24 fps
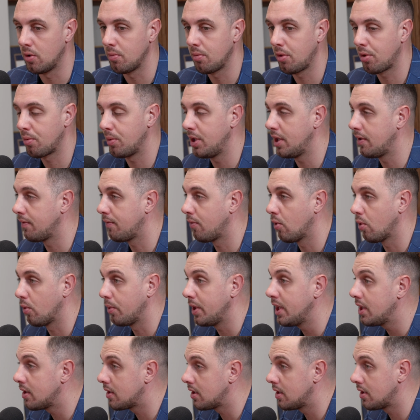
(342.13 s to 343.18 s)
3 to 4
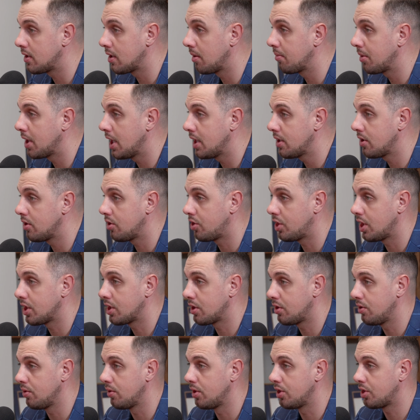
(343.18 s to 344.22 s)
weeks in some cases,
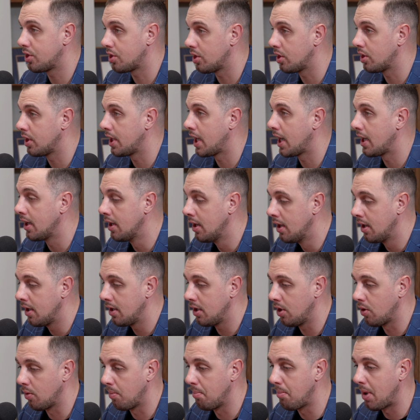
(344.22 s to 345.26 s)
just to ensure that
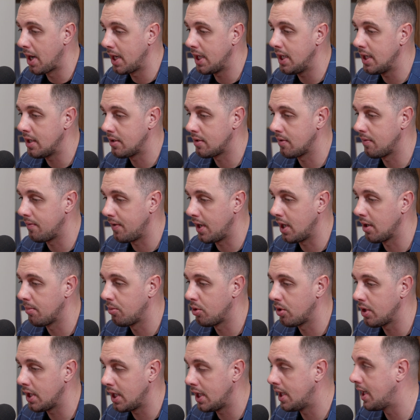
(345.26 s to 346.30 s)
money is
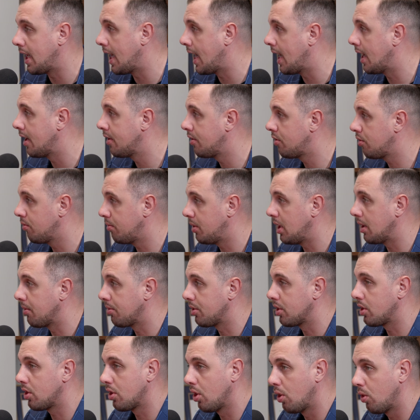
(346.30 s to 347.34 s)
available in hand to be
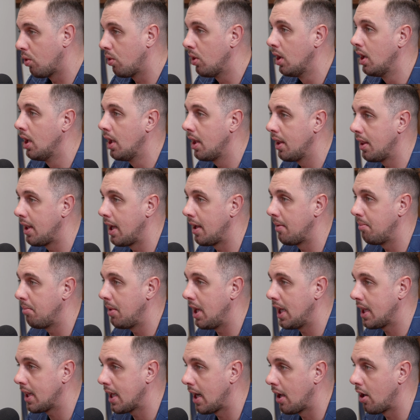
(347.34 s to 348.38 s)
able to go then
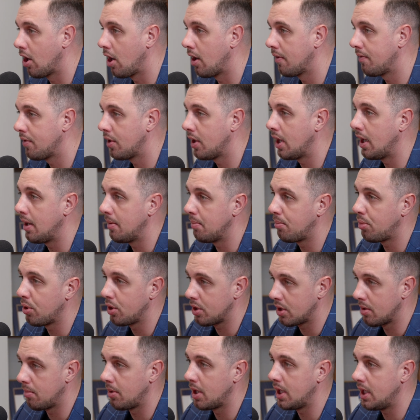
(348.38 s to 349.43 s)
make that offer and
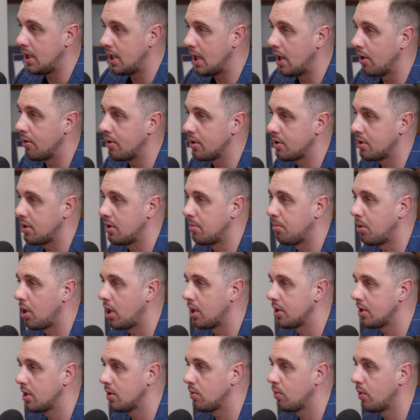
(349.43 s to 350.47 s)
put the money down as a
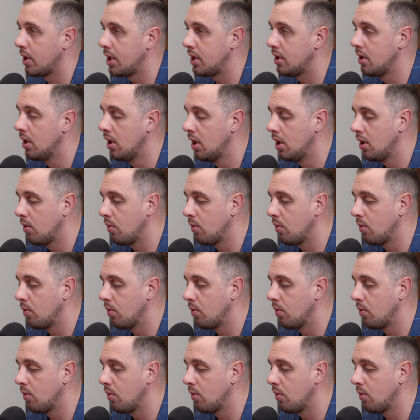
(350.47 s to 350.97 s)
deposit when